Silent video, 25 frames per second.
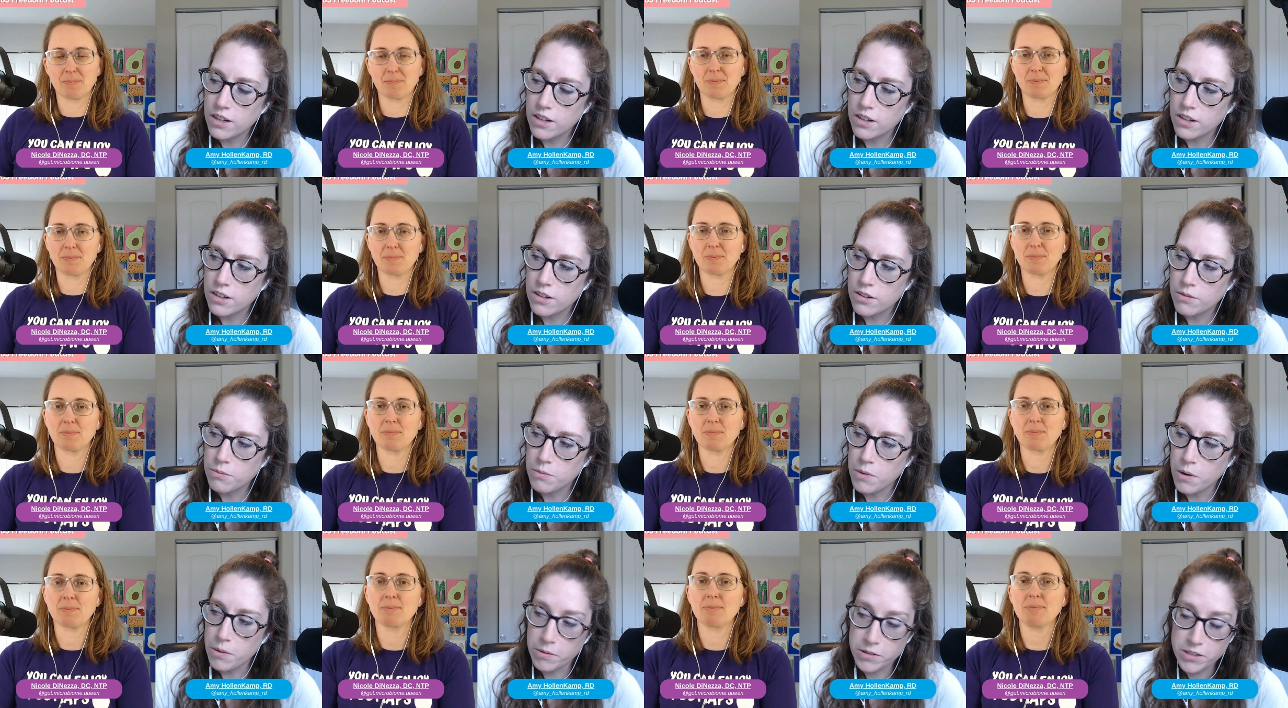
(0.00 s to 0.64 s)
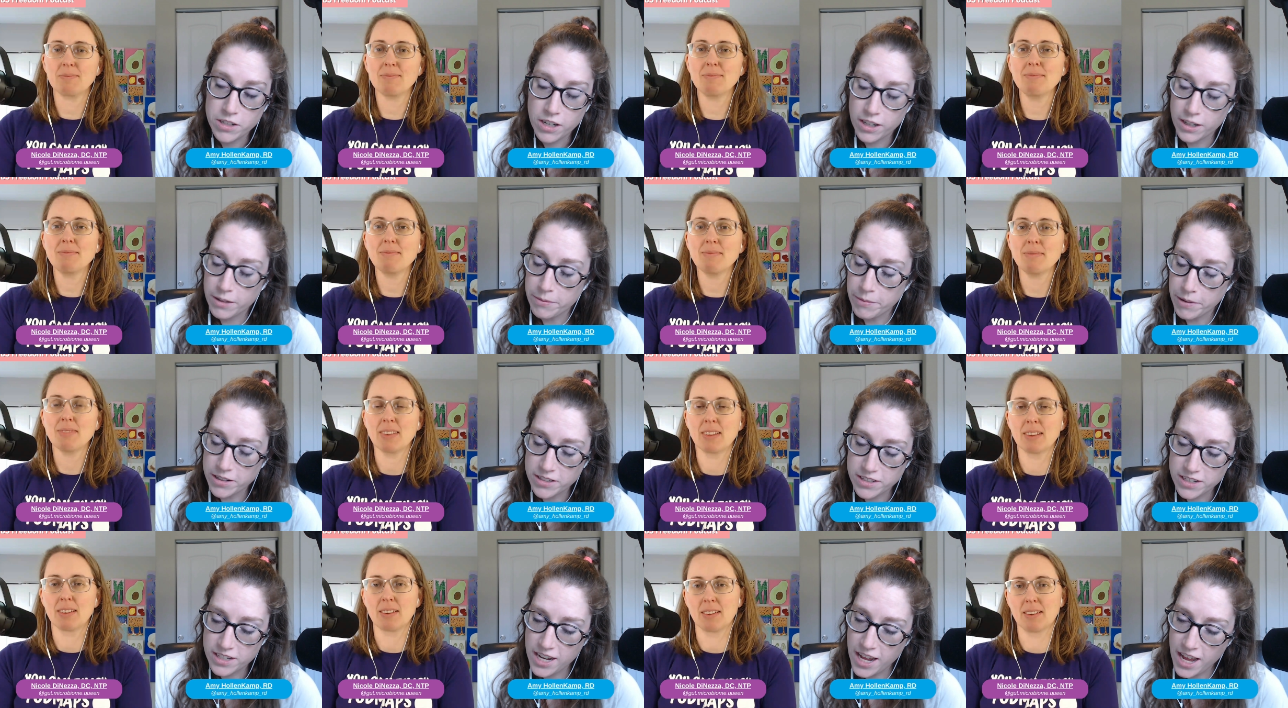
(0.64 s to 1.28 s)
Speaker 1: what we're talking about
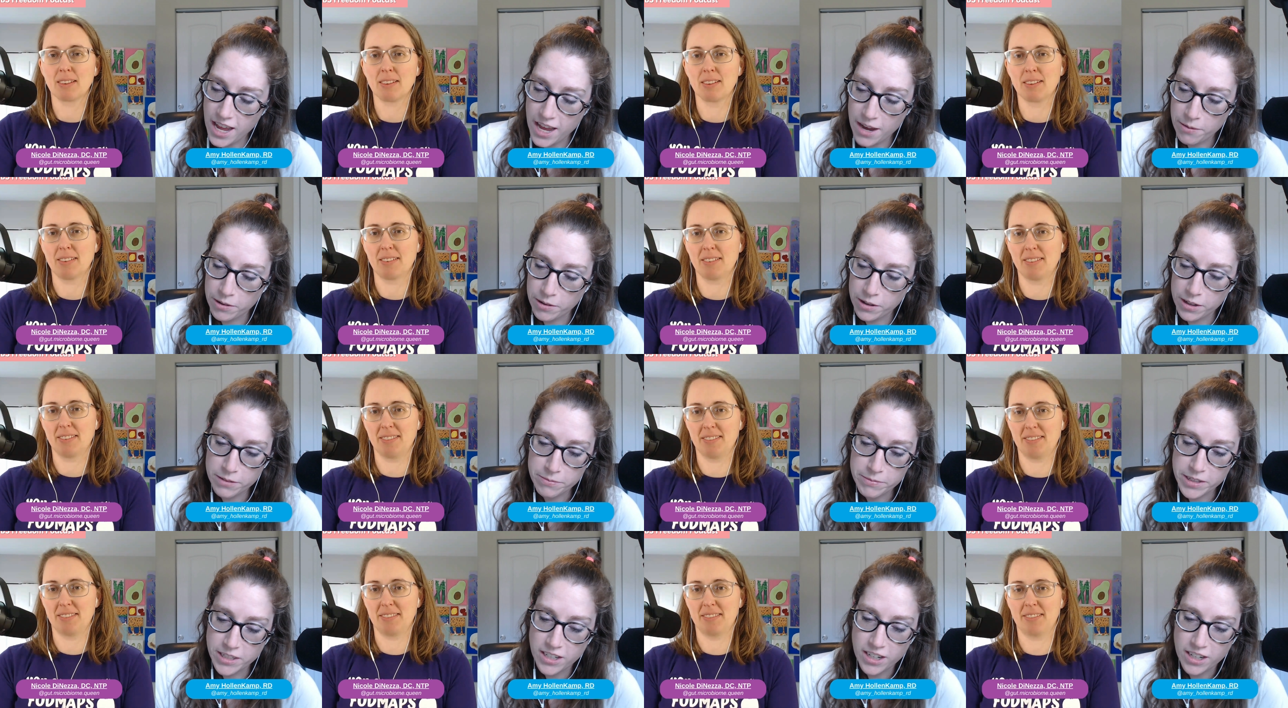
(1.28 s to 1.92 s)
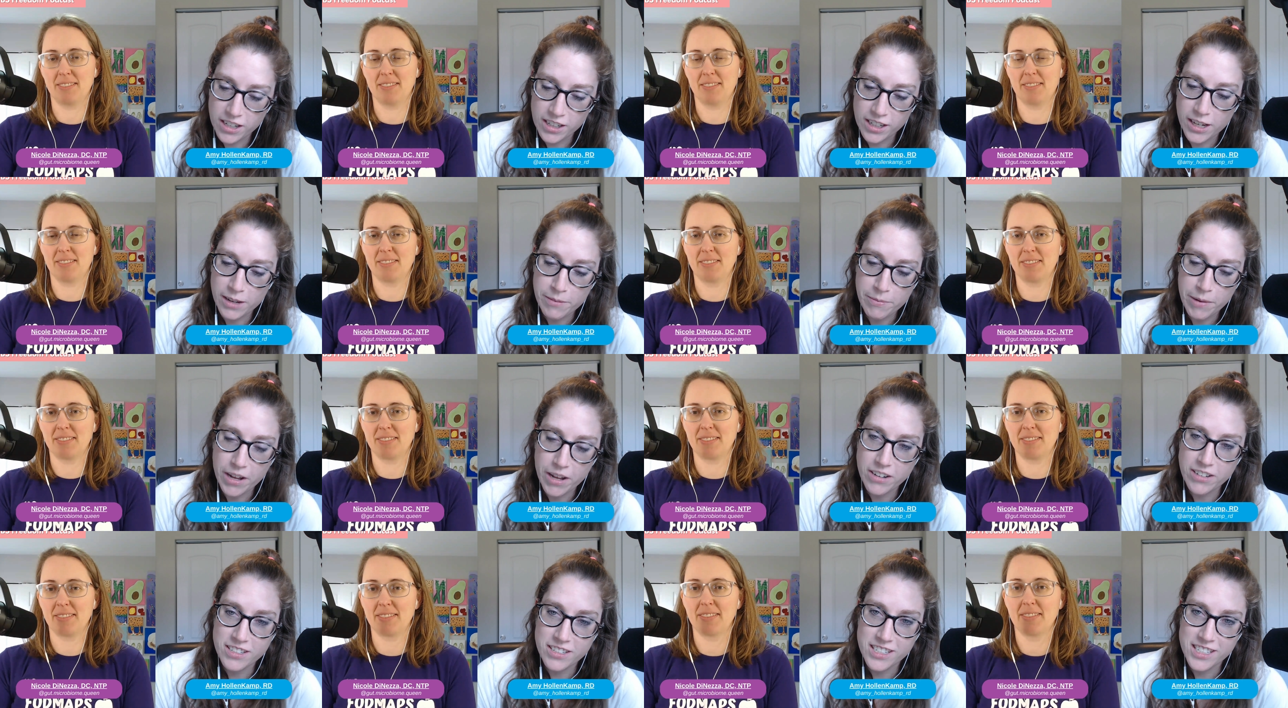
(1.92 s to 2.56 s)
today, we're going to be talking
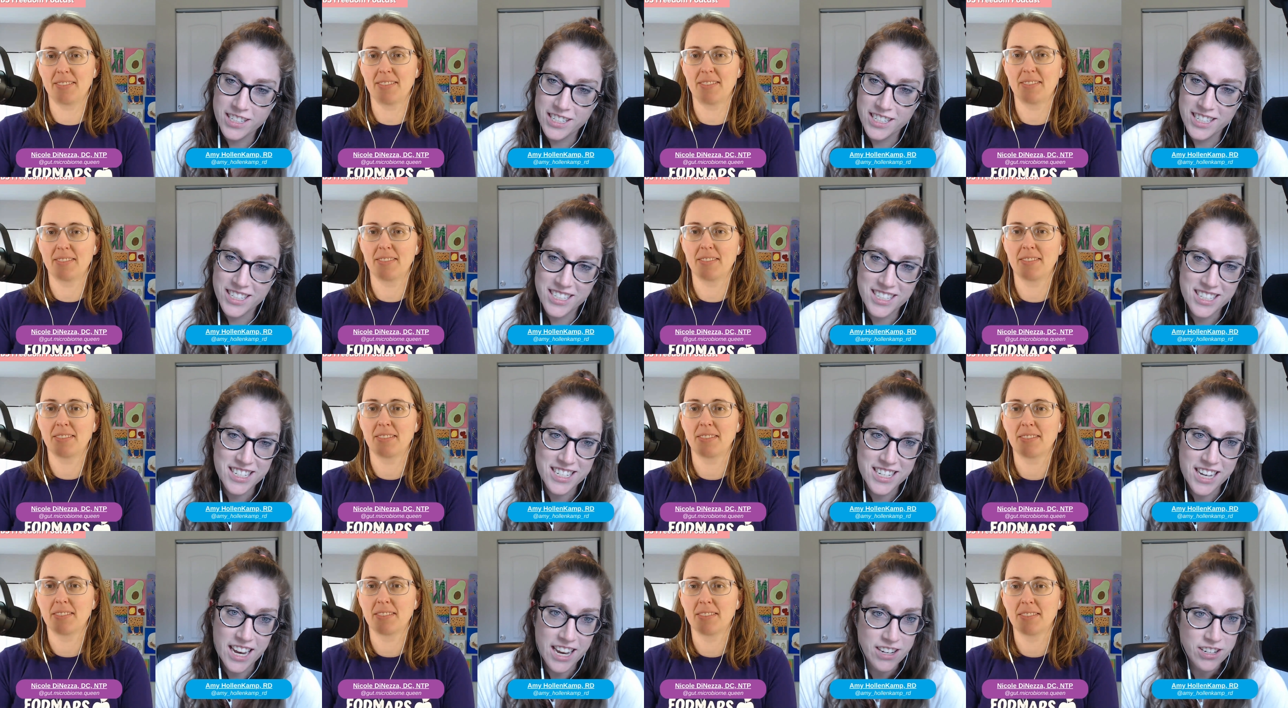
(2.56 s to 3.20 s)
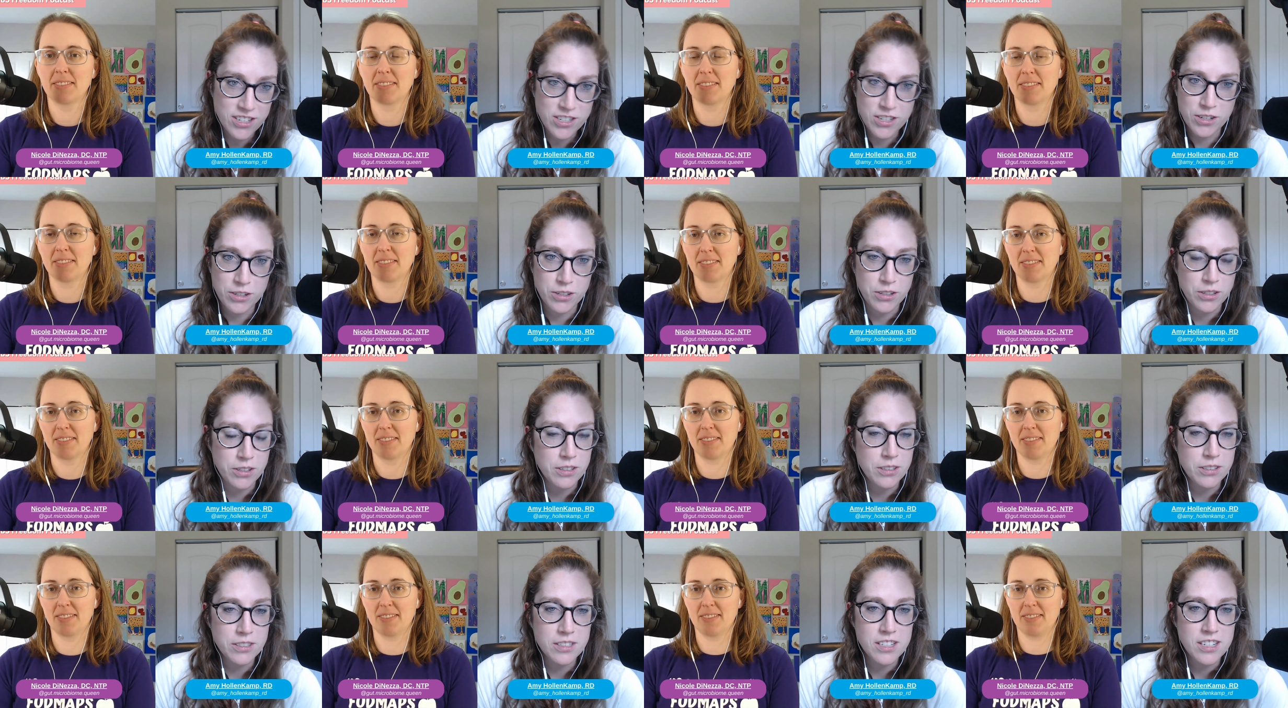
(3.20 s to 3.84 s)
about
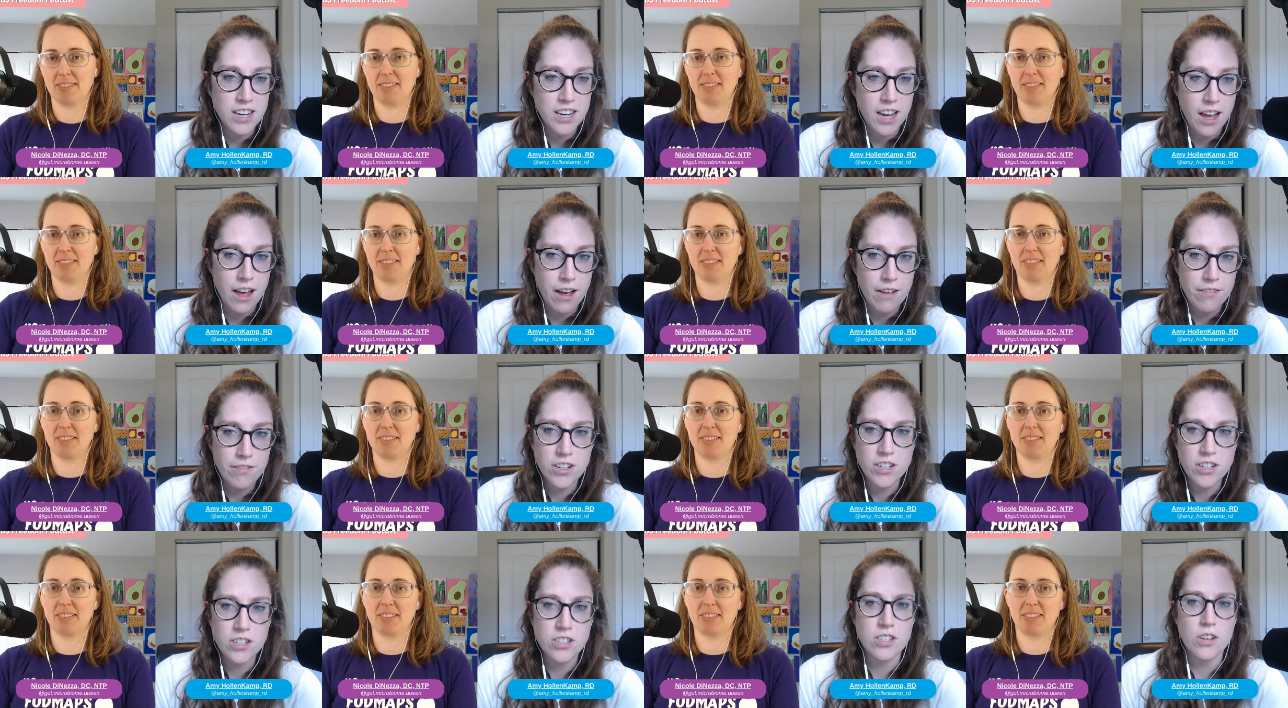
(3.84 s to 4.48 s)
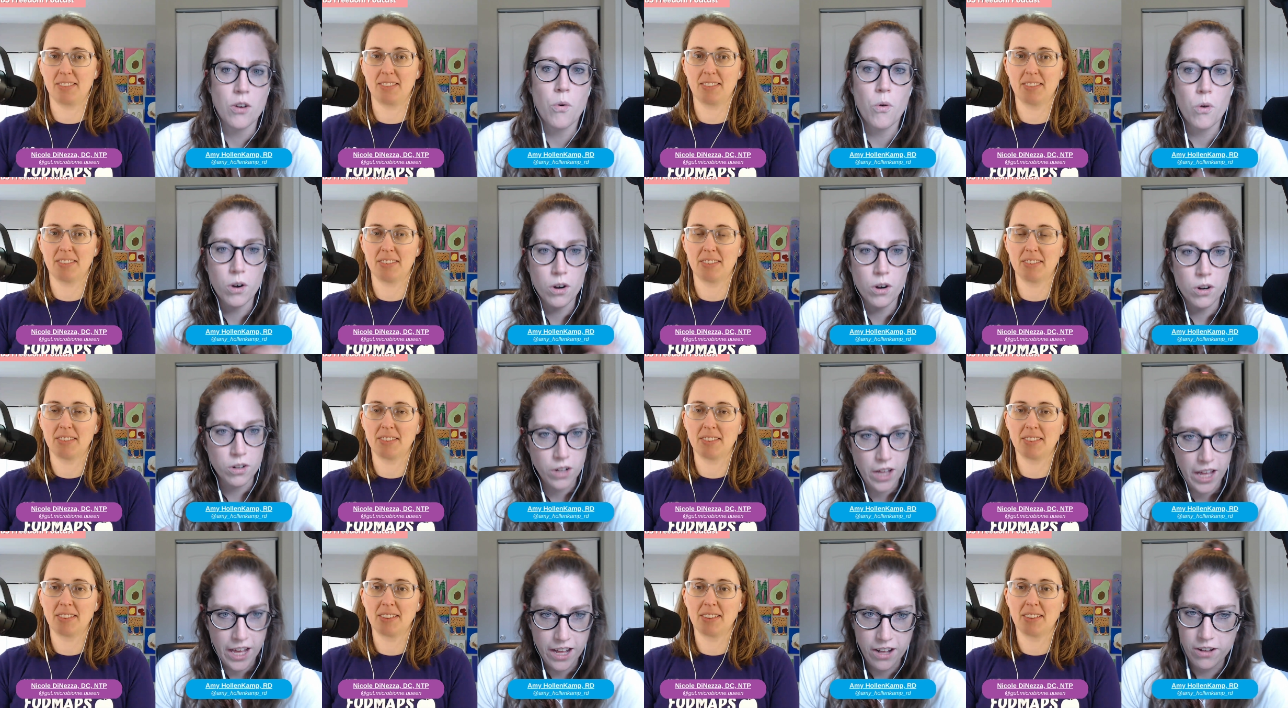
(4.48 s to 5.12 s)
dental stuff and just oral
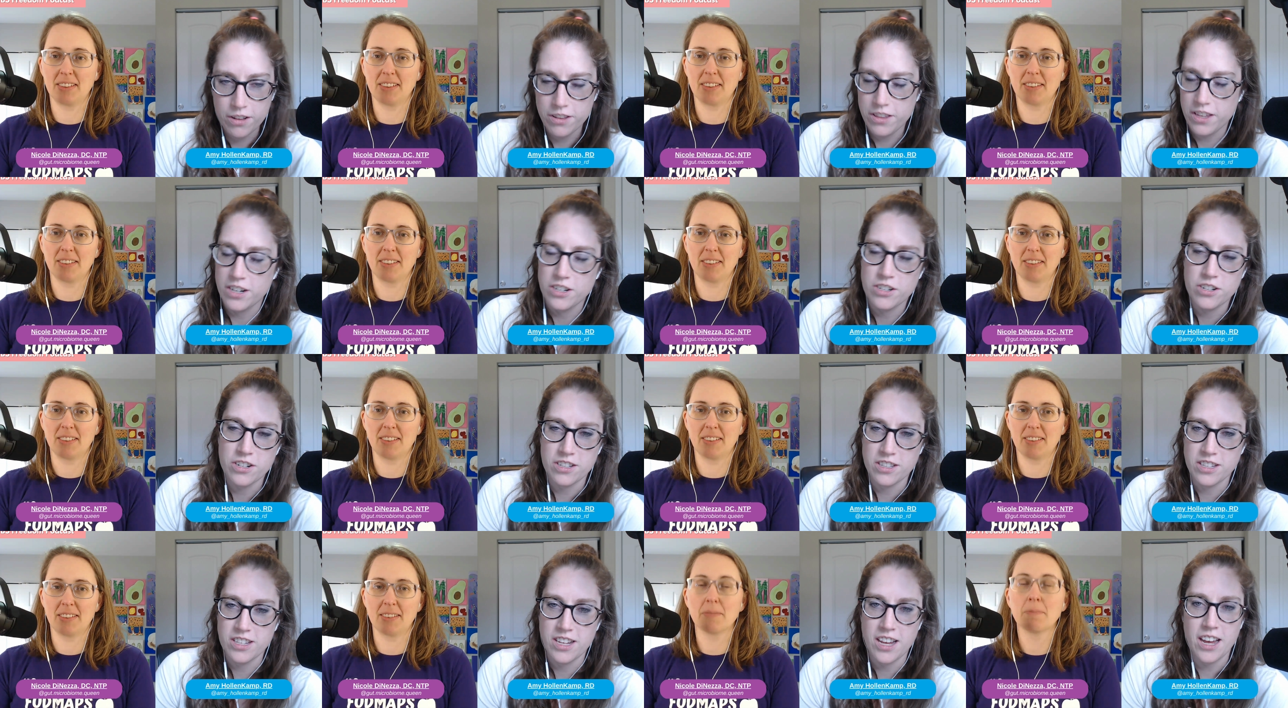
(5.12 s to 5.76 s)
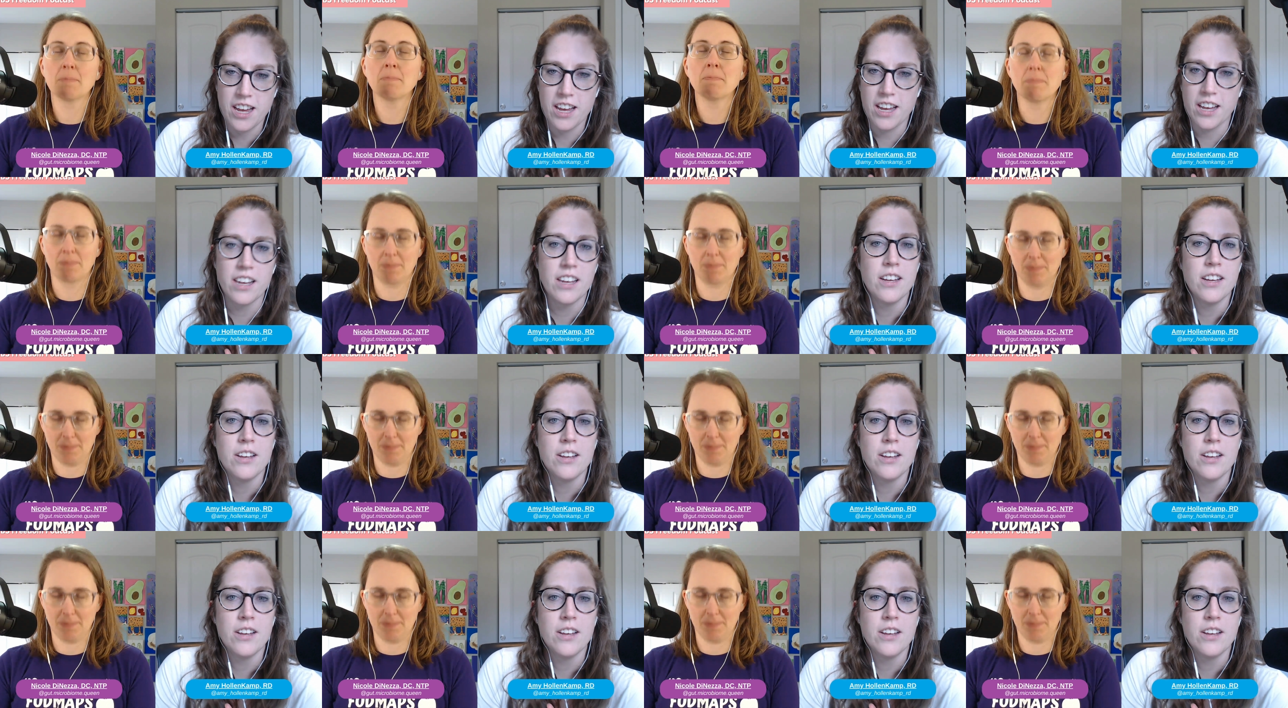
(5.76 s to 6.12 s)
health, I should say.